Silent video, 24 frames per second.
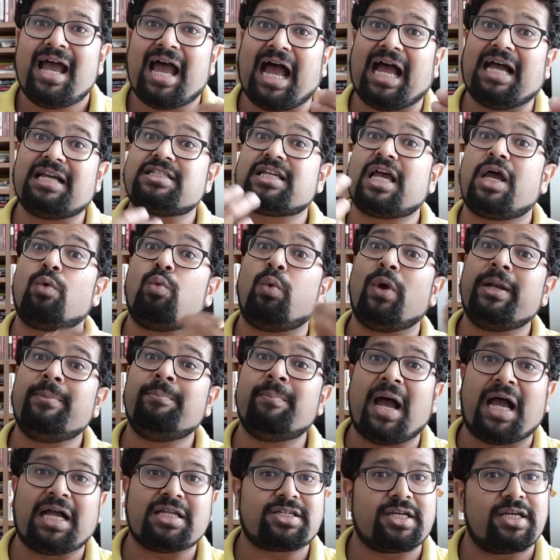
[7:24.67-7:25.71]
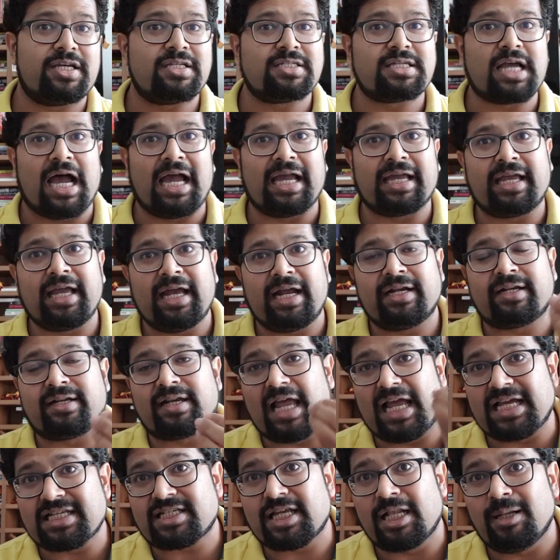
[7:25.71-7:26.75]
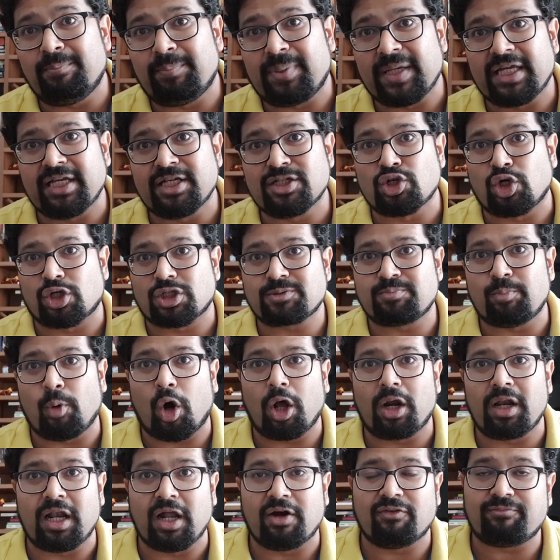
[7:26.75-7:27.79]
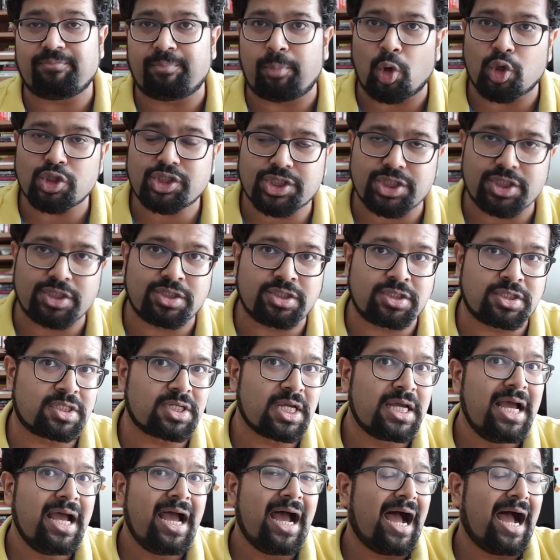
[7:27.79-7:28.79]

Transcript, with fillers: As I win matches, I get SLPs or small love potions.